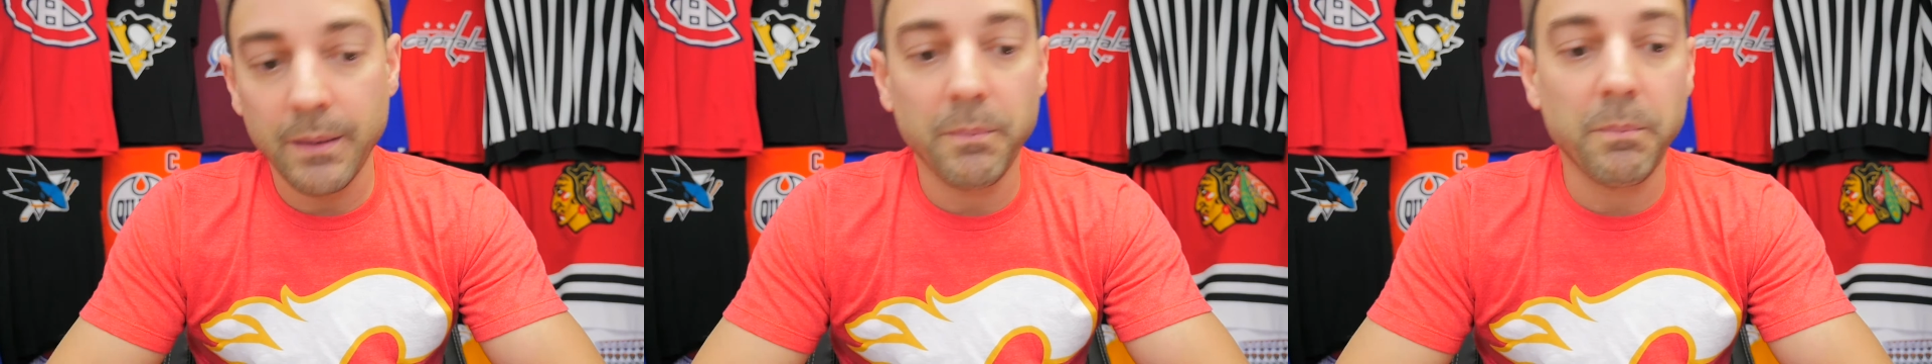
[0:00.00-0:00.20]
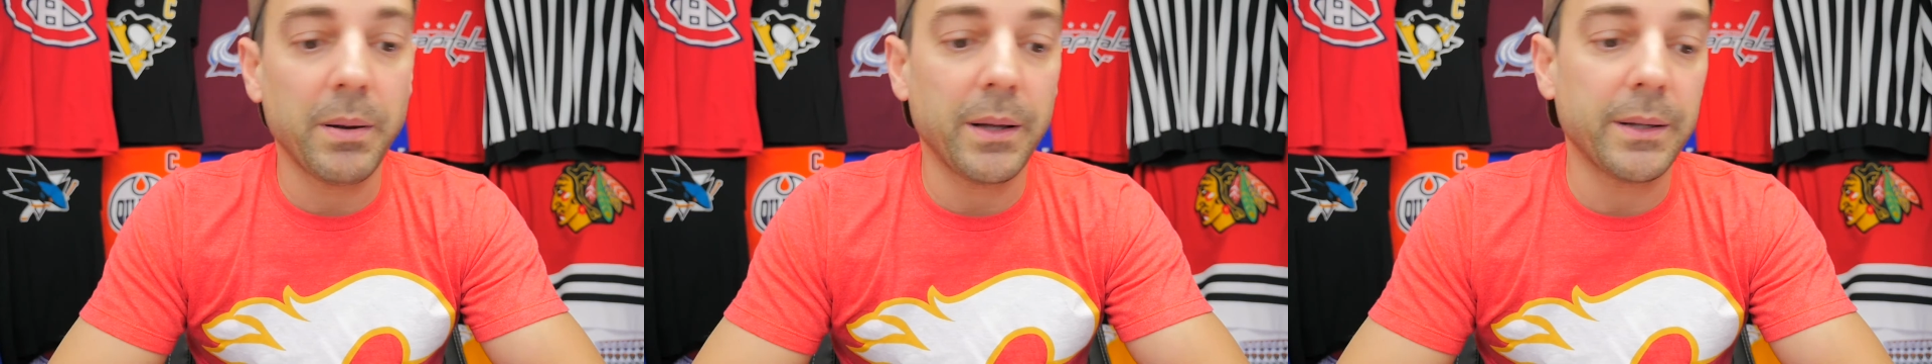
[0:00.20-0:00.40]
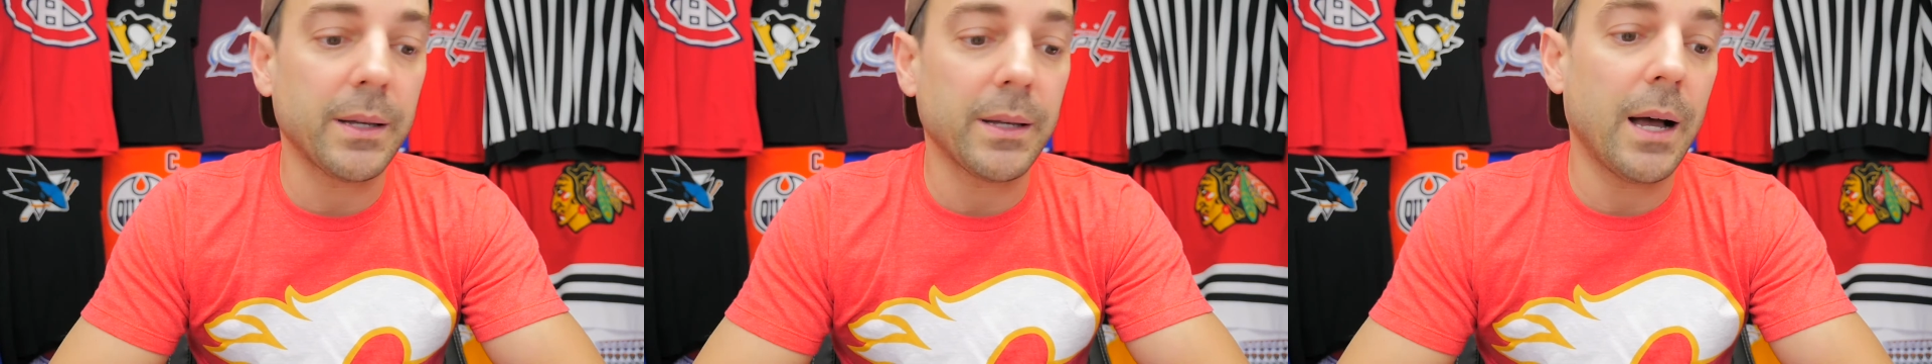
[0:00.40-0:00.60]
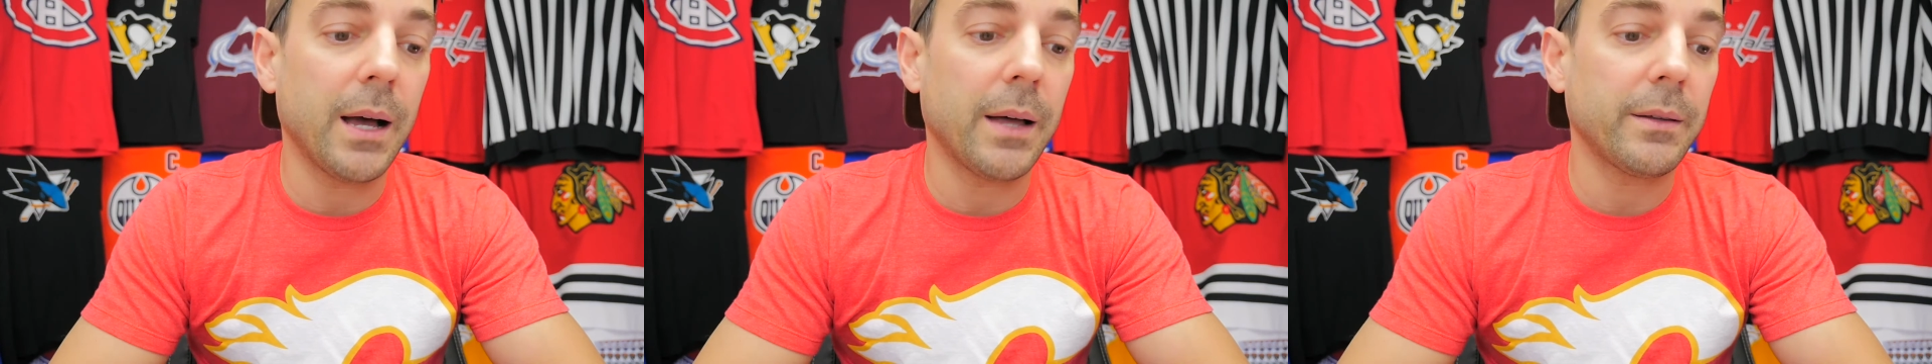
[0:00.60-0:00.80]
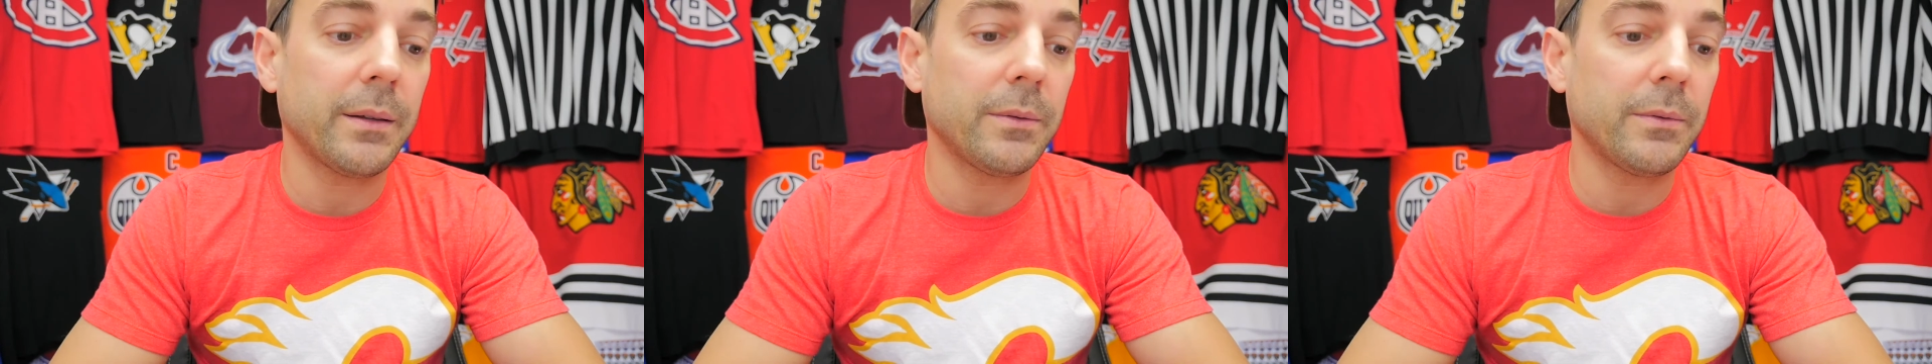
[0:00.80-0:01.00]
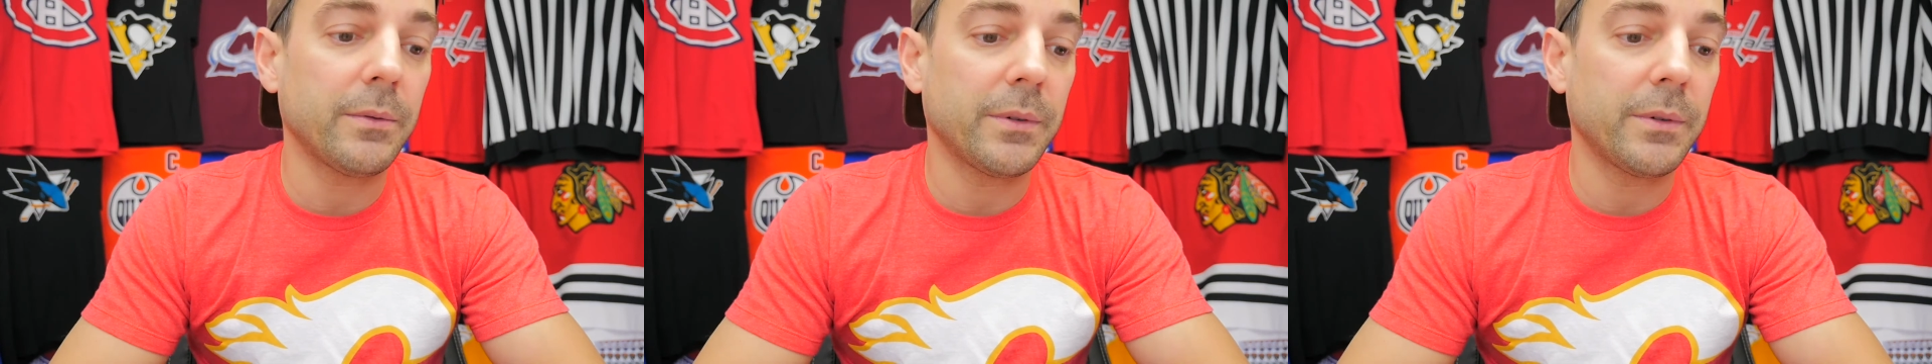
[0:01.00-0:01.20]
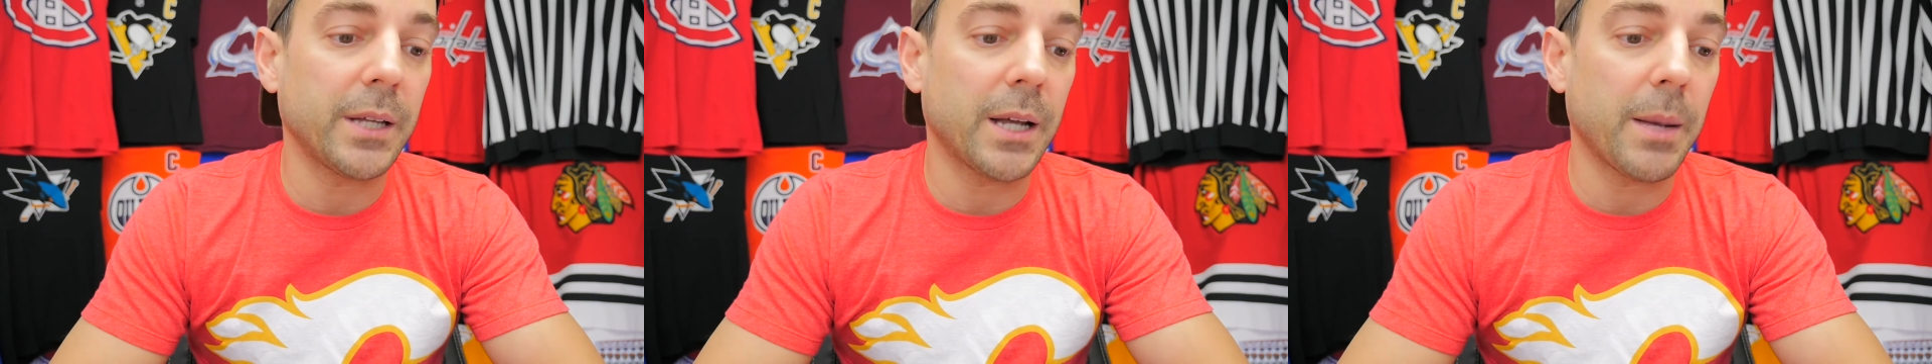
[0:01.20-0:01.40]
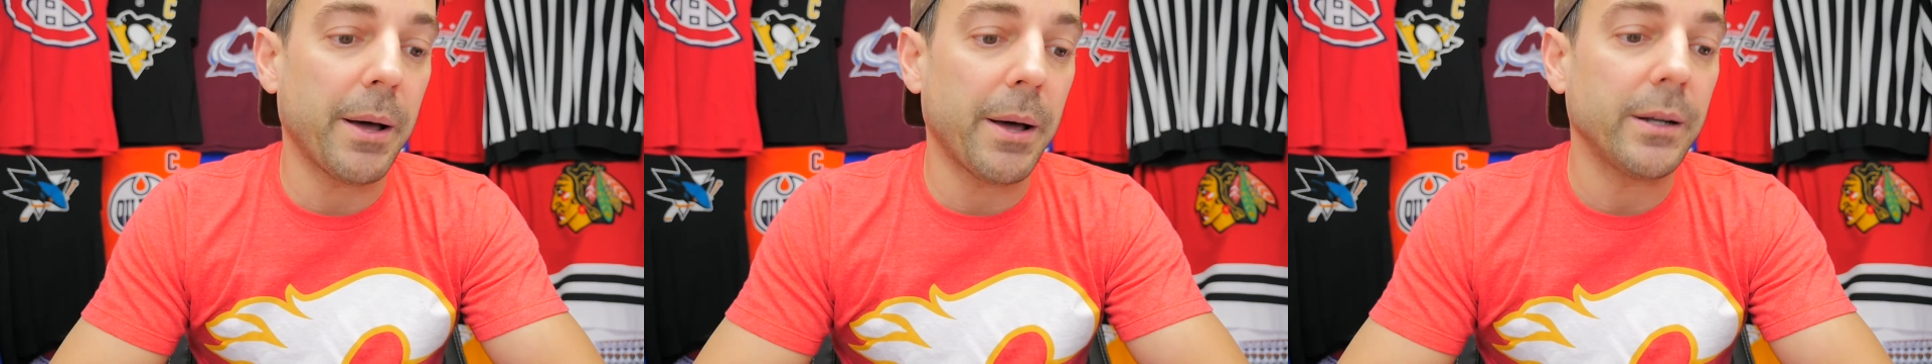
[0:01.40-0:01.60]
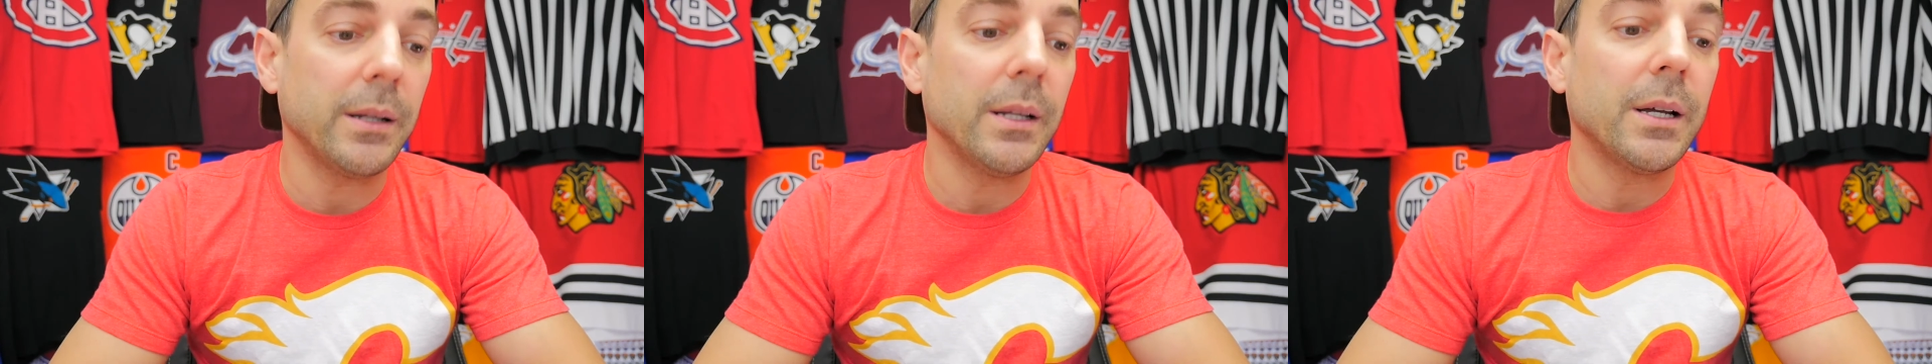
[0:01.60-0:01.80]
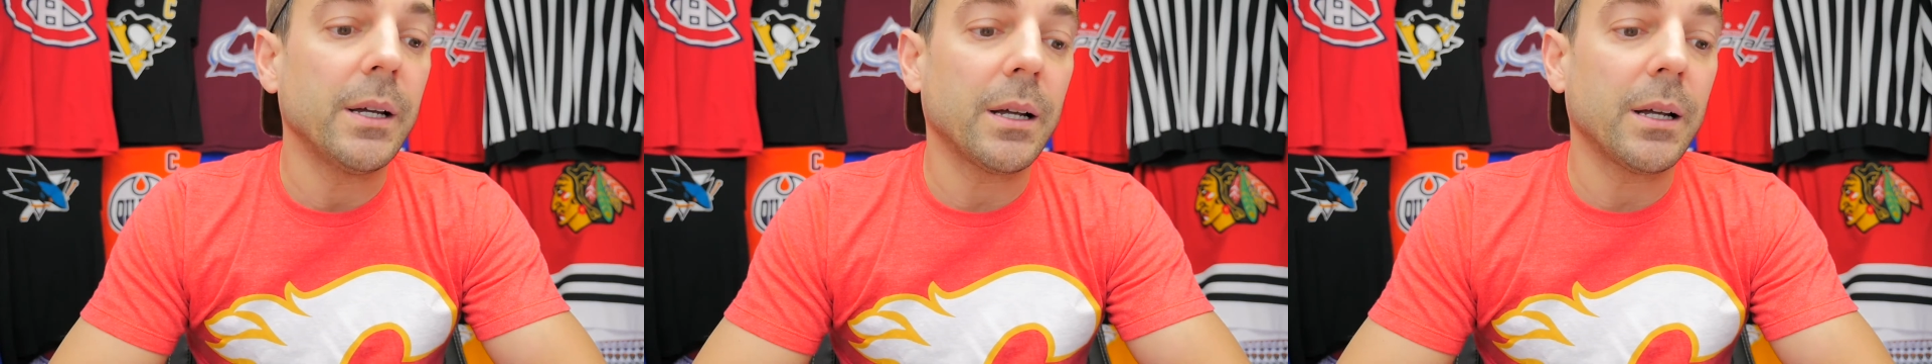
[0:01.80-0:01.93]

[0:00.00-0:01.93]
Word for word: But uh, think about it.